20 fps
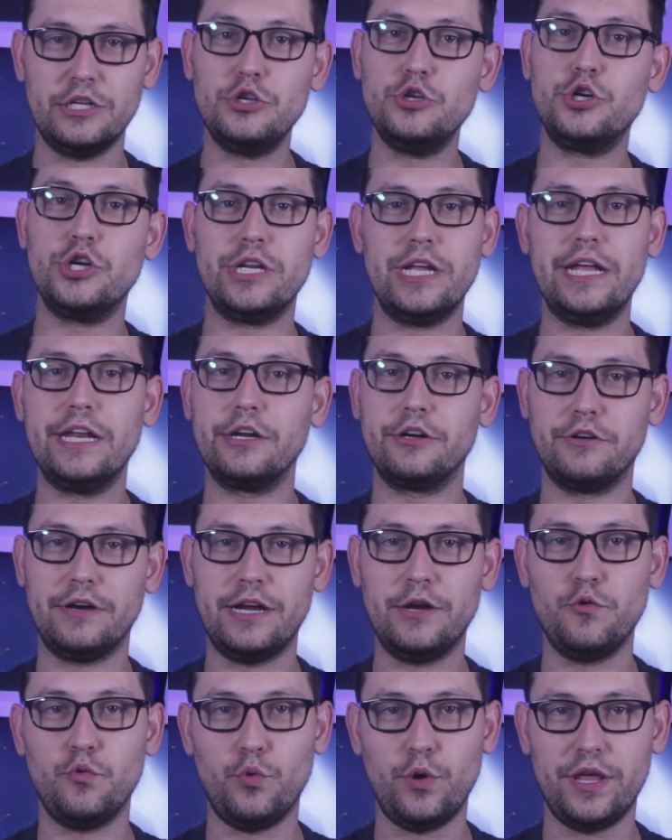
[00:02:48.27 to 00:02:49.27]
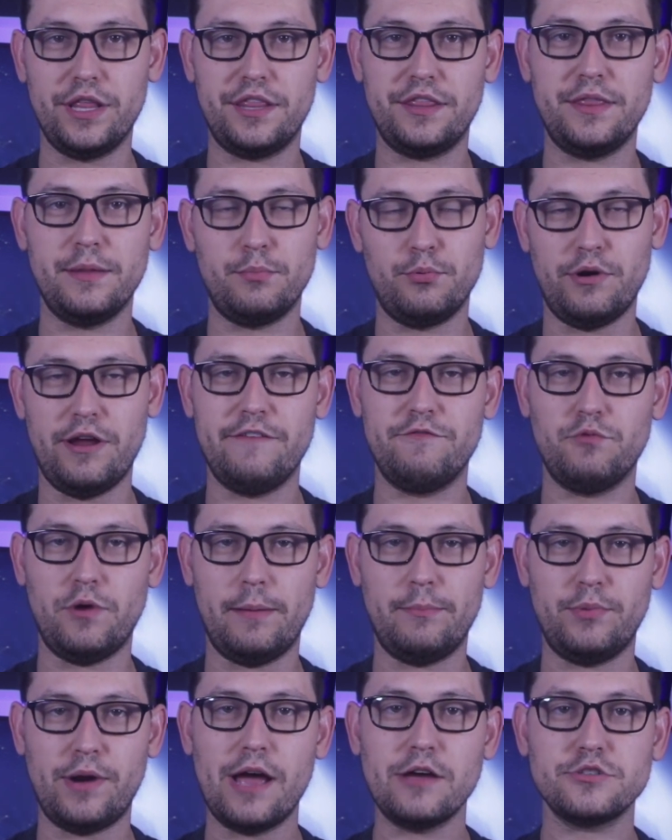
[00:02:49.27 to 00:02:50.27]
that you could integrate with the Brave
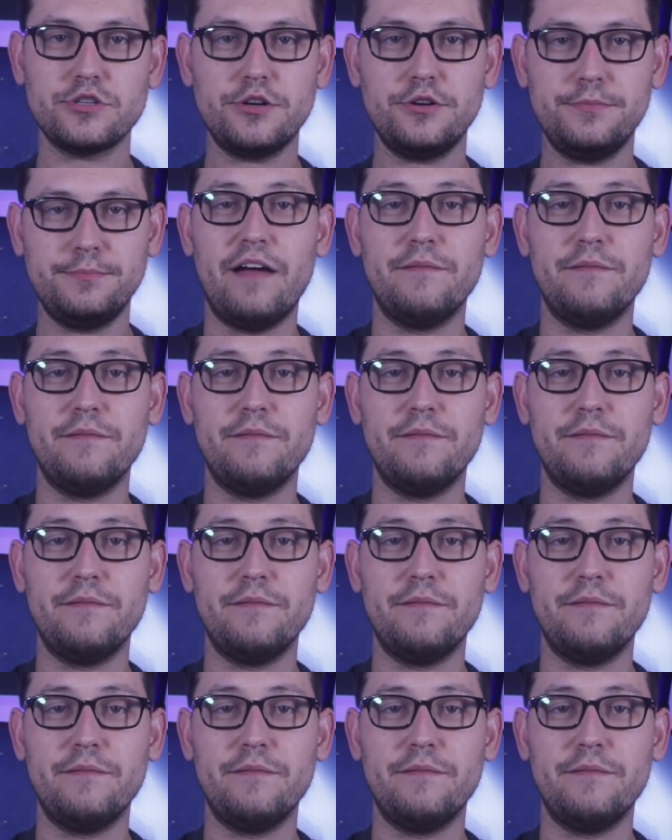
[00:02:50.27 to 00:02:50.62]
web browser.